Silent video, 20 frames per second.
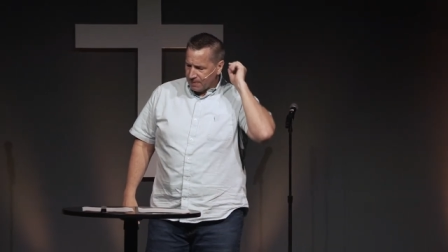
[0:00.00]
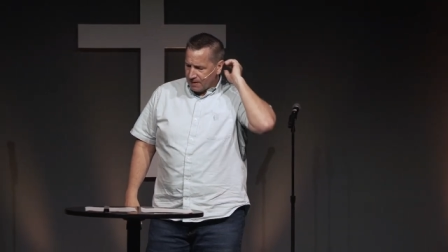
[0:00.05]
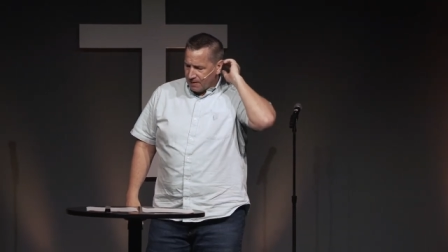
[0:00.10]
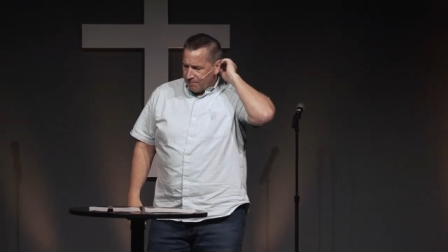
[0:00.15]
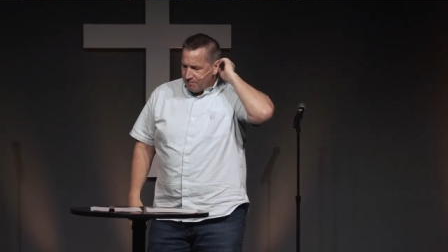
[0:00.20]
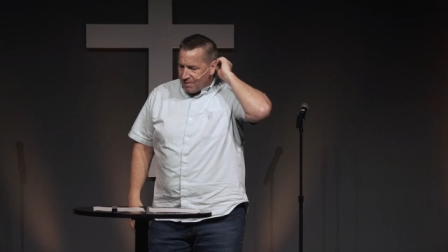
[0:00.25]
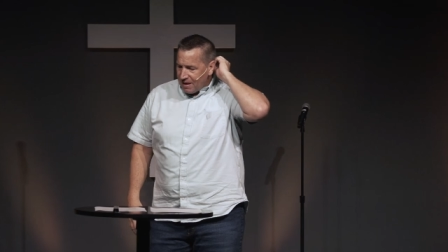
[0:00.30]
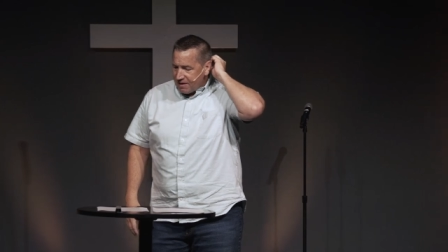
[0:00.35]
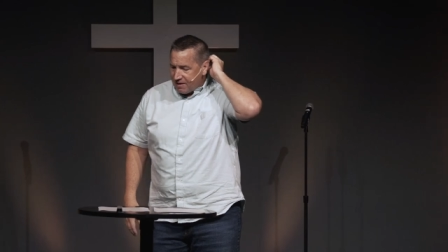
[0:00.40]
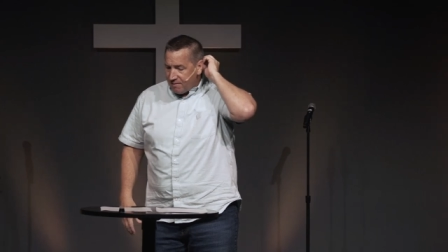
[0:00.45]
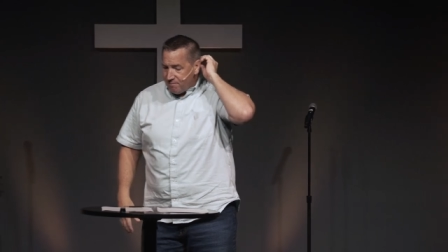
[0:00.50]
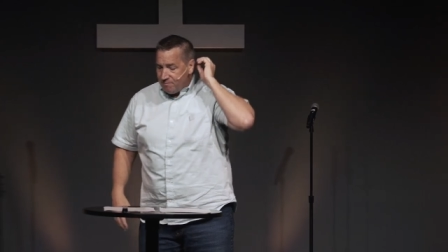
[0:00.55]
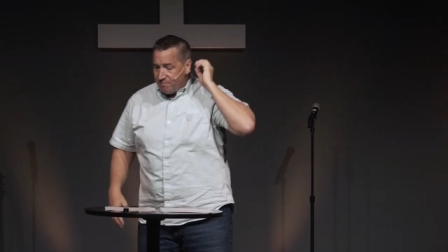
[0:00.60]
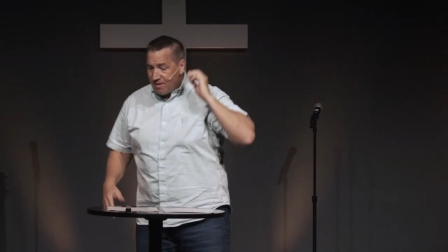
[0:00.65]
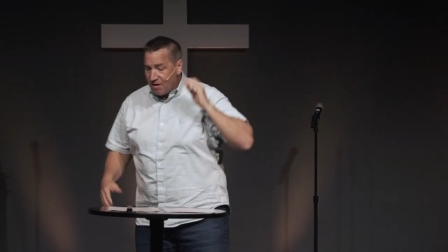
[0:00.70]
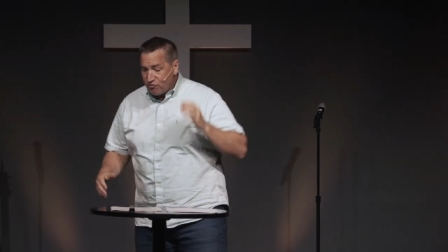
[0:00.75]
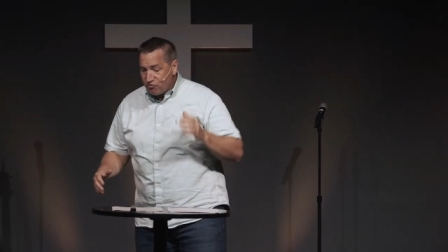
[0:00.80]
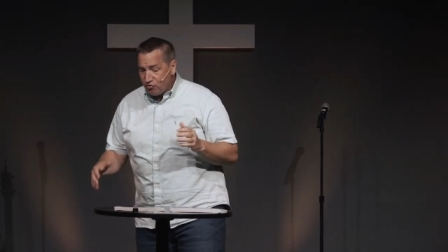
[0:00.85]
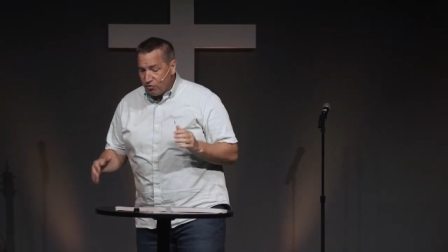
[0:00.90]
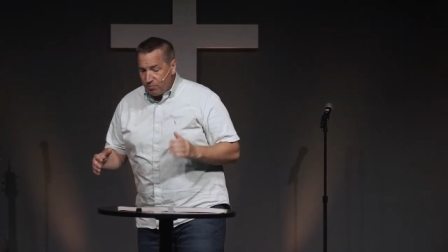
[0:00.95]
Make it
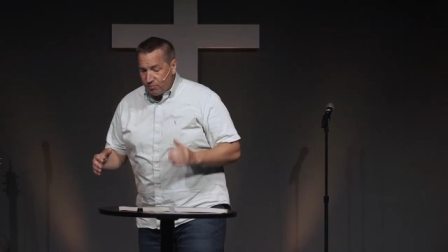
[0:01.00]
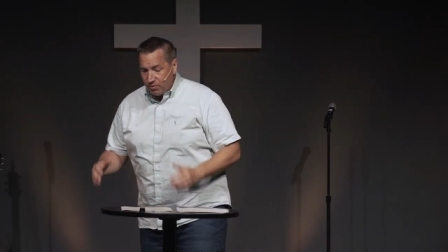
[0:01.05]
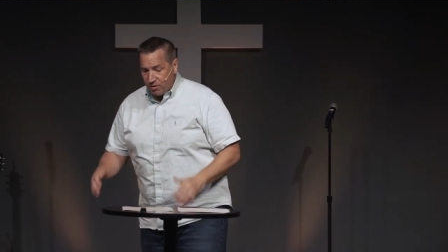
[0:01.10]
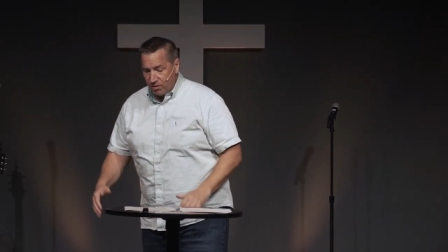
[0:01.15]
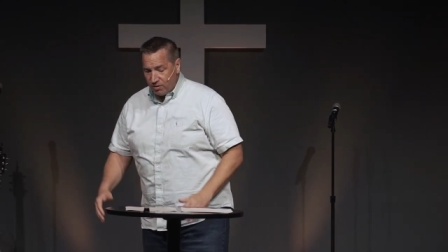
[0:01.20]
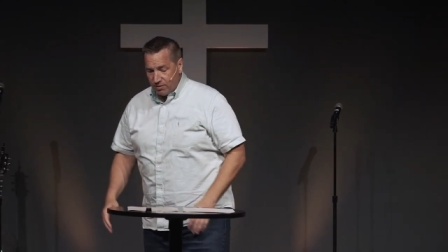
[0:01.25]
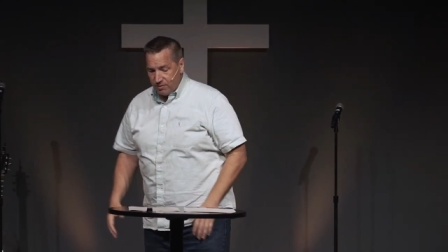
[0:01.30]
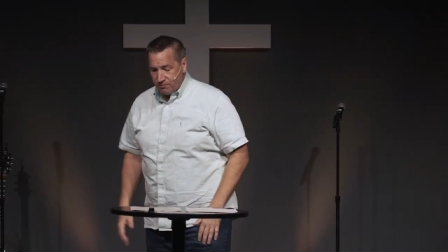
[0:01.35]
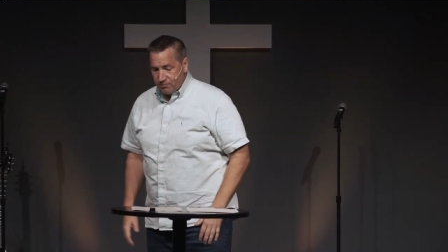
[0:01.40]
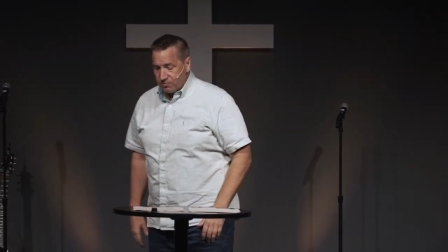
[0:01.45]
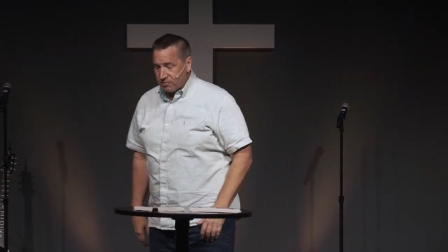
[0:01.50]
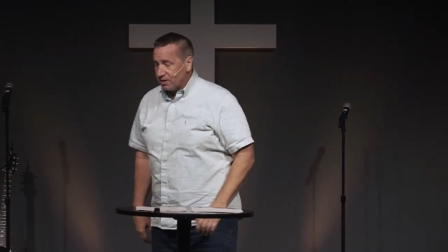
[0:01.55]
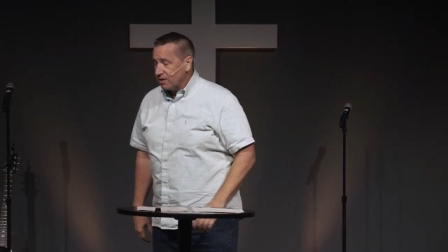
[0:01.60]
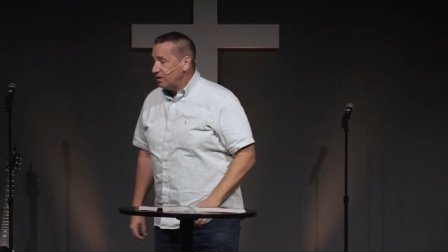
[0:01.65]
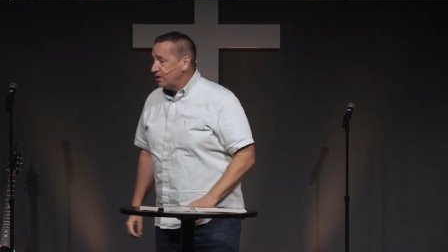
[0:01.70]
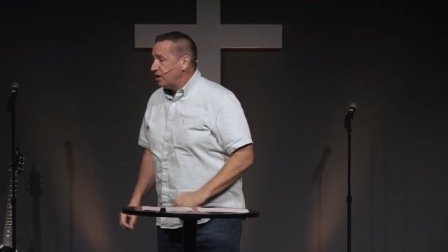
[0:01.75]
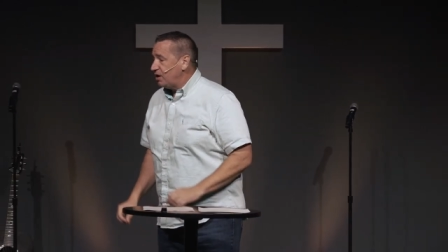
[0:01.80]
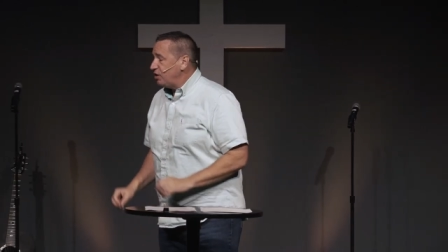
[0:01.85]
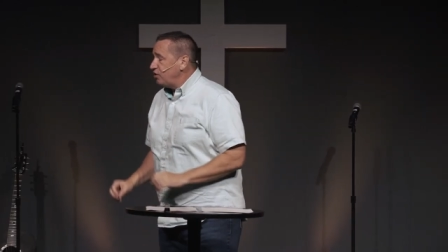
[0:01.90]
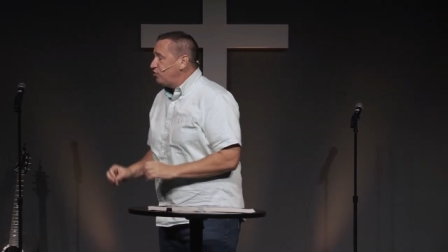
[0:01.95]
measurable.
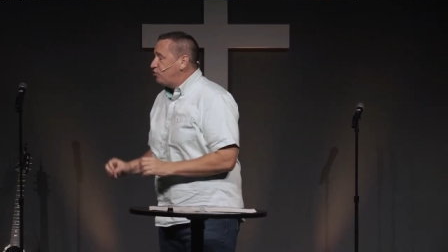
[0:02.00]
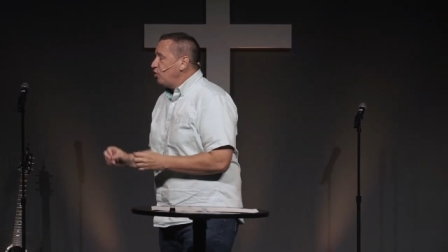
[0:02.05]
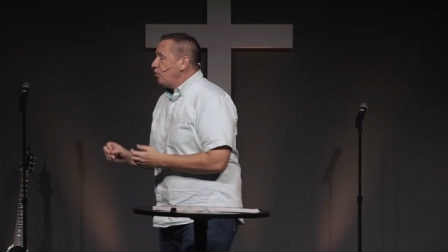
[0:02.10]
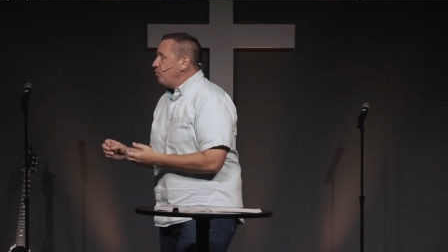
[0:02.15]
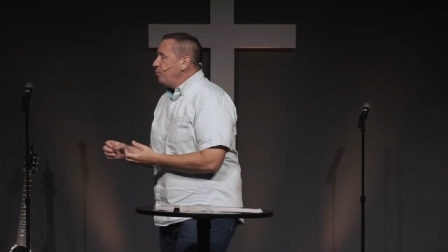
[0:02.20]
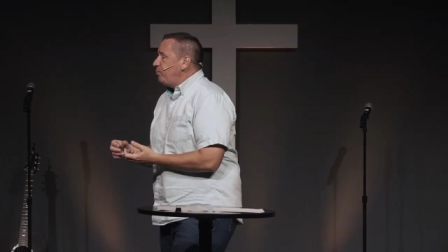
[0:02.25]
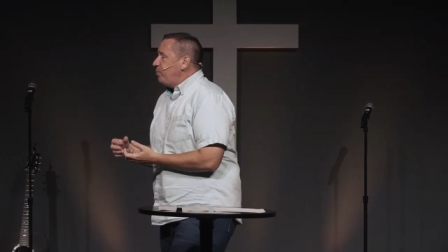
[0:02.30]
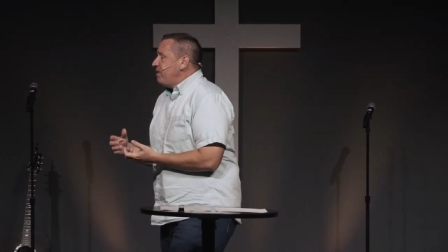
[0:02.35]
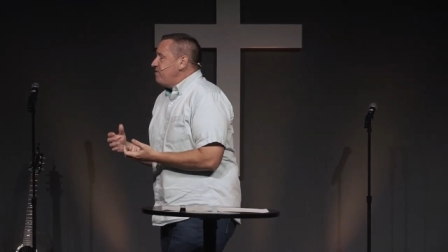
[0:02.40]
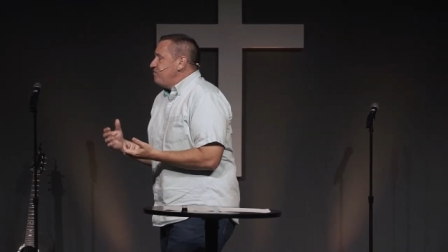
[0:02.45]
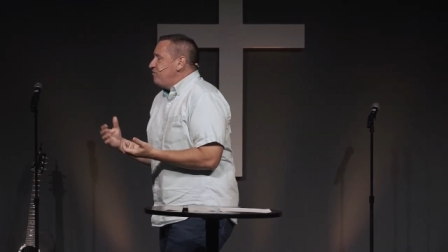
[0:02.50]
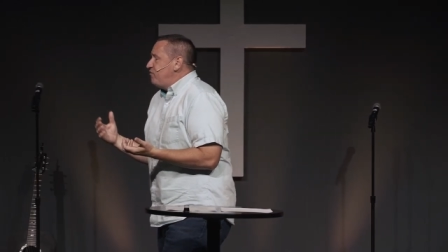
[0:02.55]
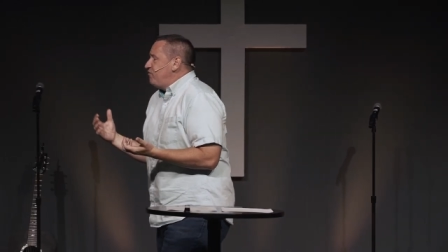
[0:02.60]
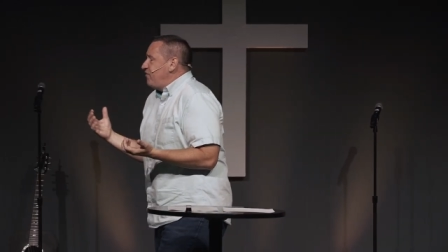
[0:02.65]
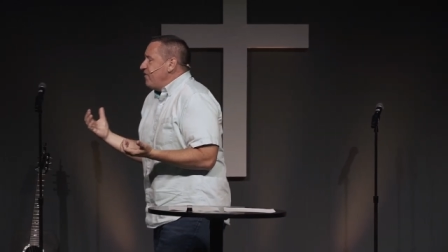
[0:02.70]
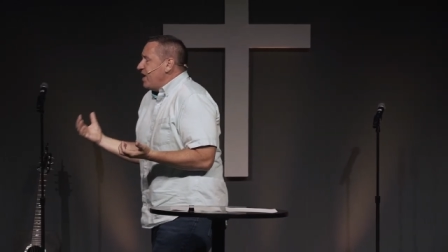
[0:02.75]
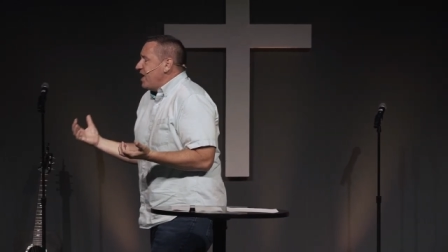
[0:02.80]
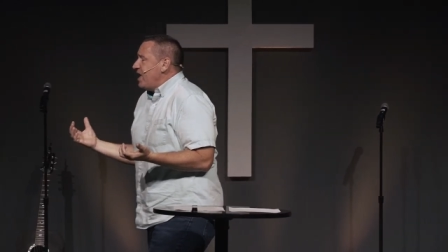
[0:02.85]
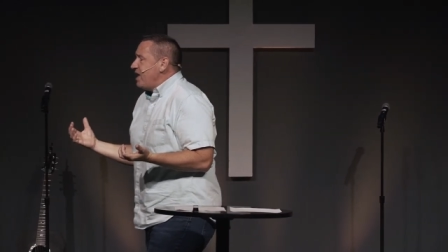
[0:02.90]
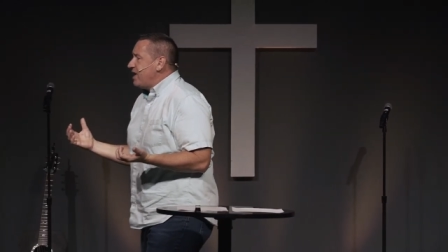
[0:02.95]
Uh, don't be
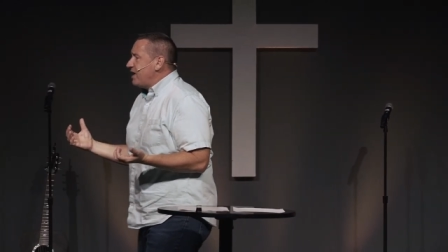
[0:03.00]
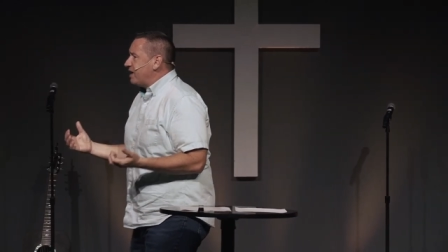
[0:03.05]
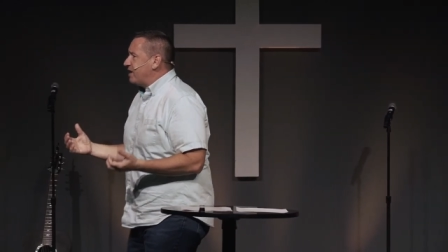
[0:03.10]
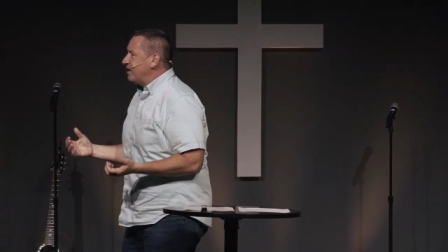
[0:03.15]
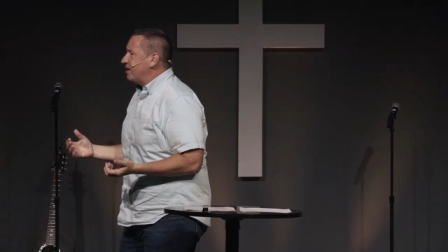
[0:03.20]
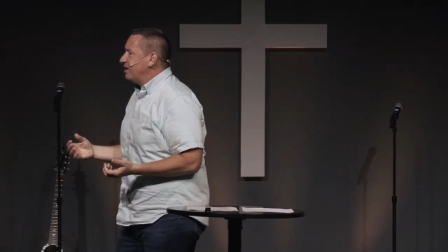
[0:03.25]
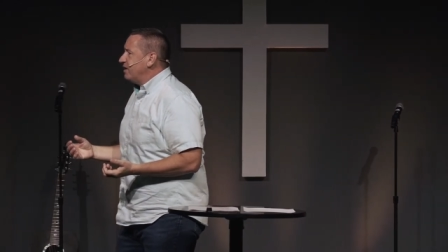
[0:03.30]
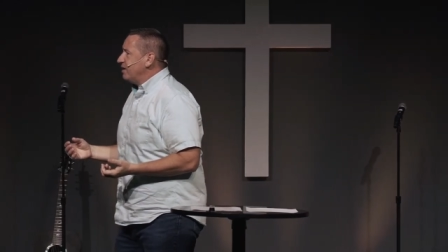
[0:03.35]
vague.